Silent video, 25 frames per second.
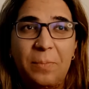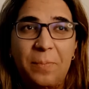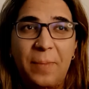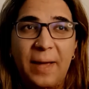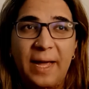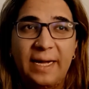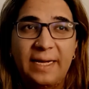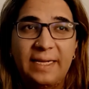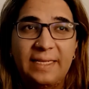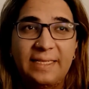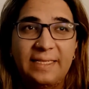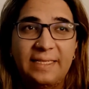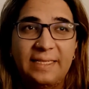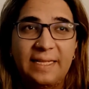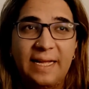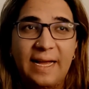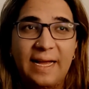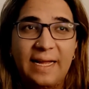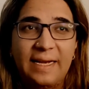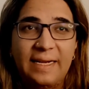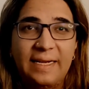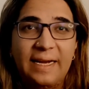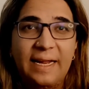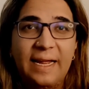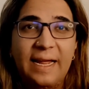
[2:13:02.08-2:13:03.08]
Pakistan.
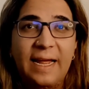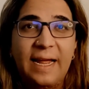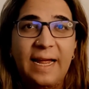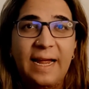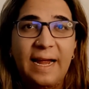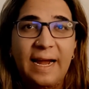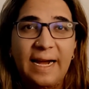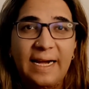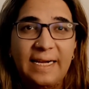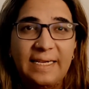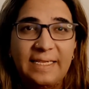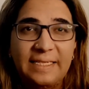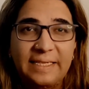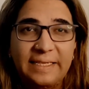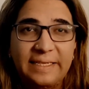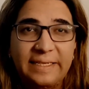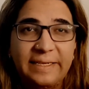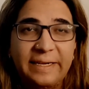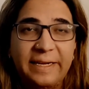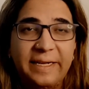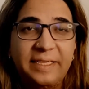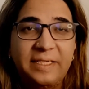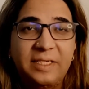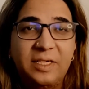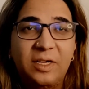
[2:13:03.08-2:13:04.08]
It's a
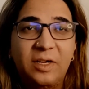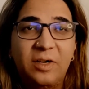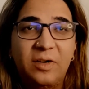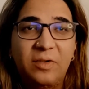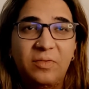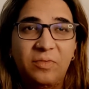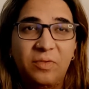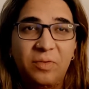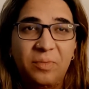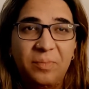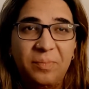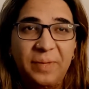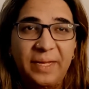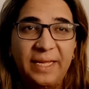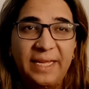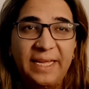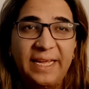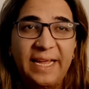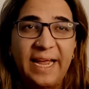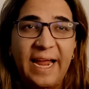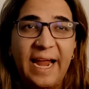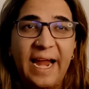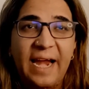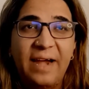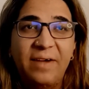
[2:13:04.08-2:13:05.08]
great honor for me
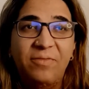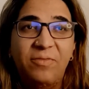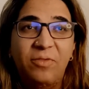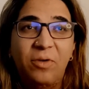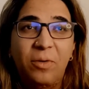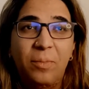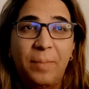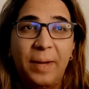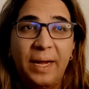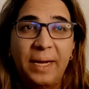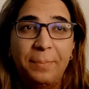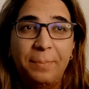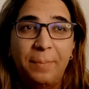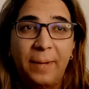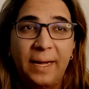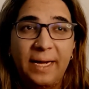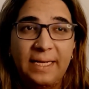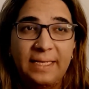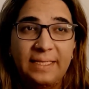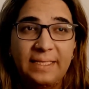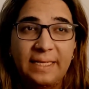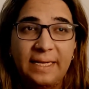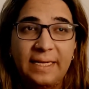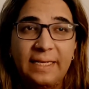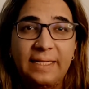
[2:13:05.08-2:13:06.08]
and for my
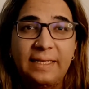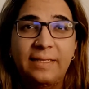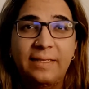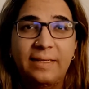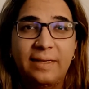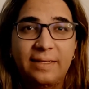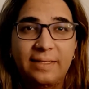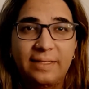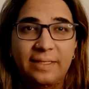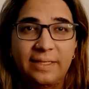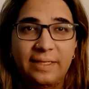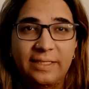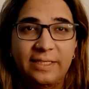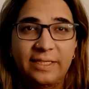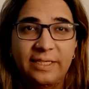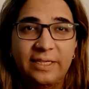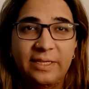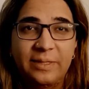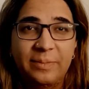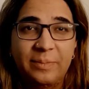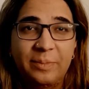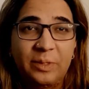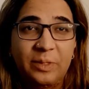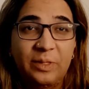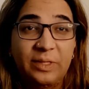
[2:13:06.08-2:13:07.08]
Pakistani transgender
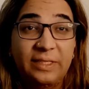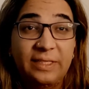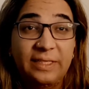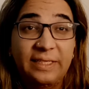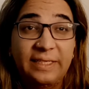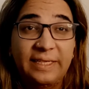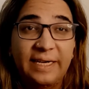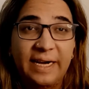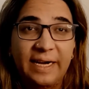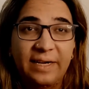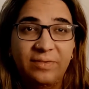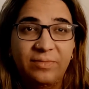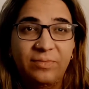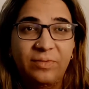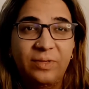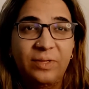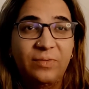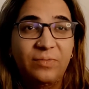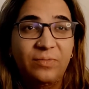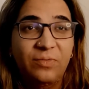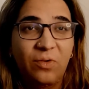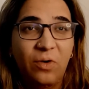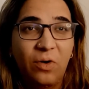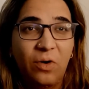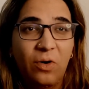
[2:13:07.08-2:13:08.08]
community that we
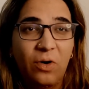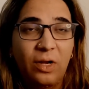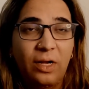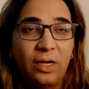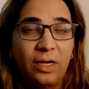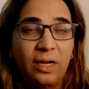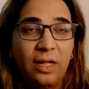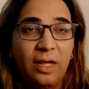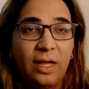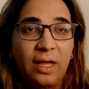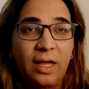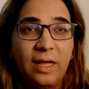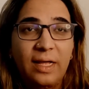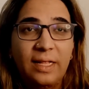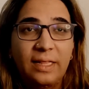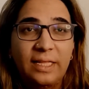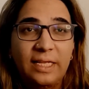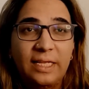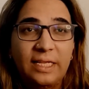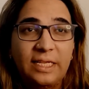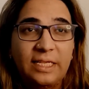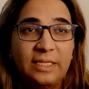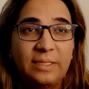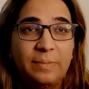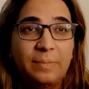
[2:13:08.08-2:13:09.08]
won
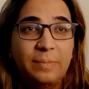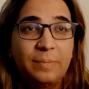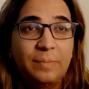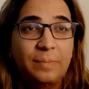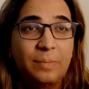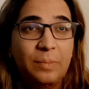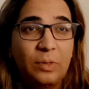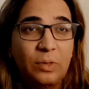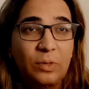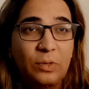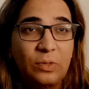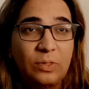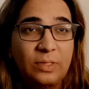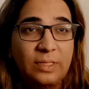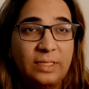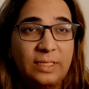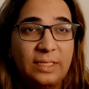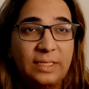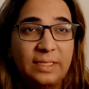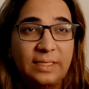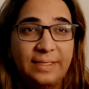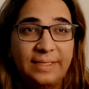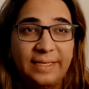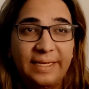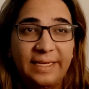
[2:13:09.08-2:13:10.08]
this
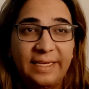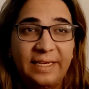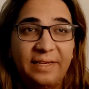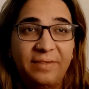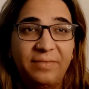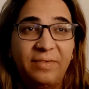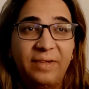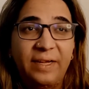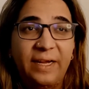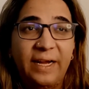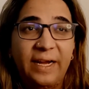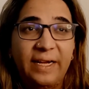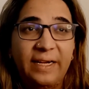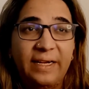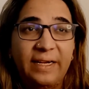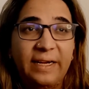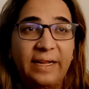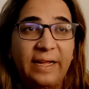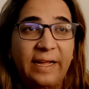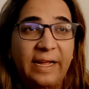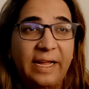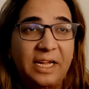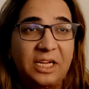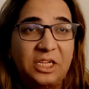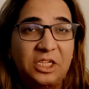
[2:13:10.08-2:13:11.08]
most significant
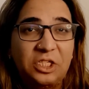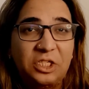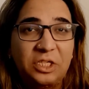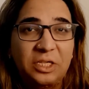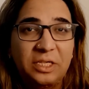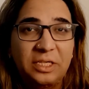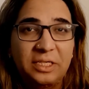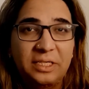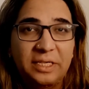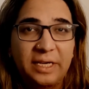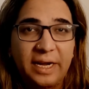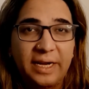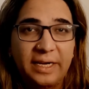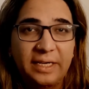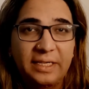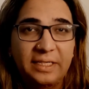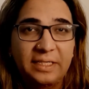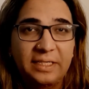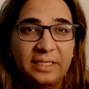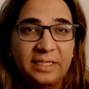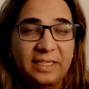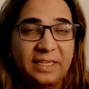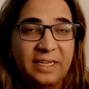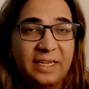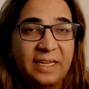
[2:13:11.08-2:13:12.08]
Asian
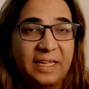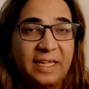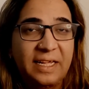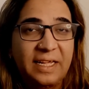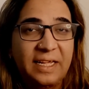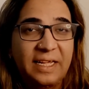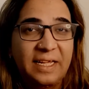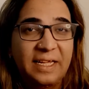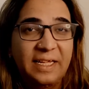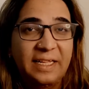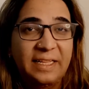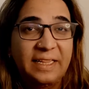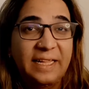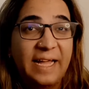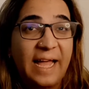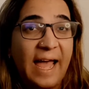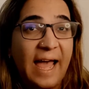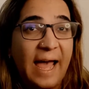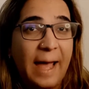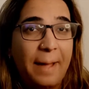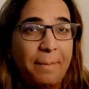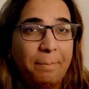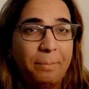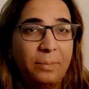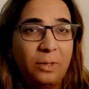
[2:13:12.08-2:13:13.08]
title, the
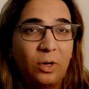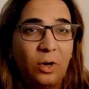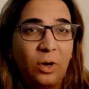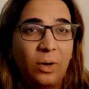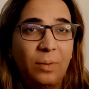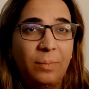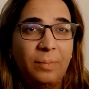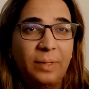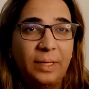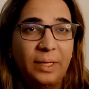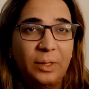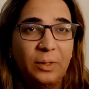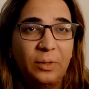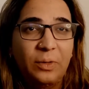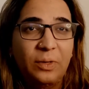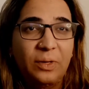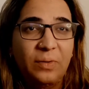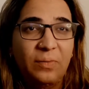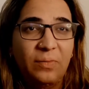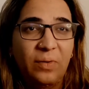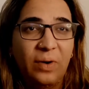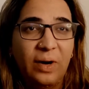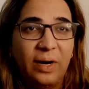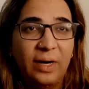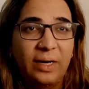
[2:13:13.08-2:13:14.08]
APCOM Hero
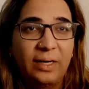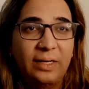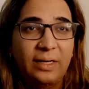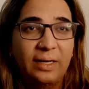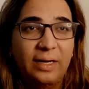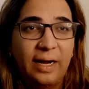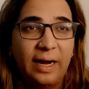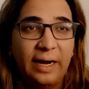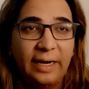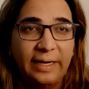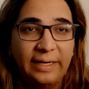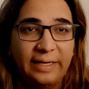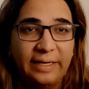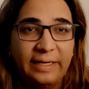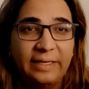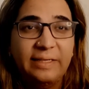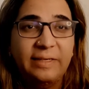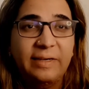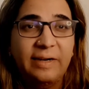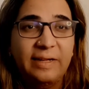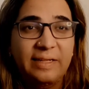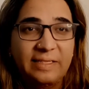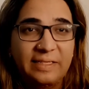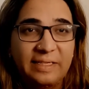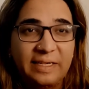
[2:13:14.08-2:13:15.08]
Award under
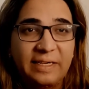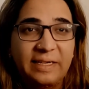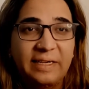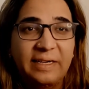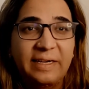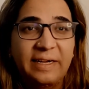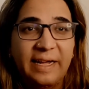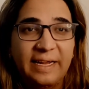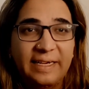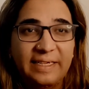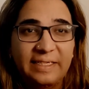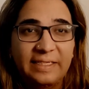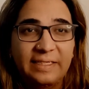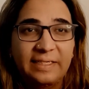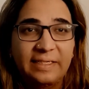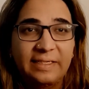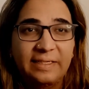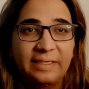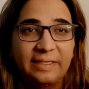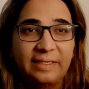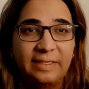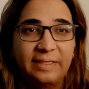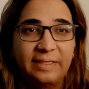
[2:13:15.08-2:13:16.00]
transgender category.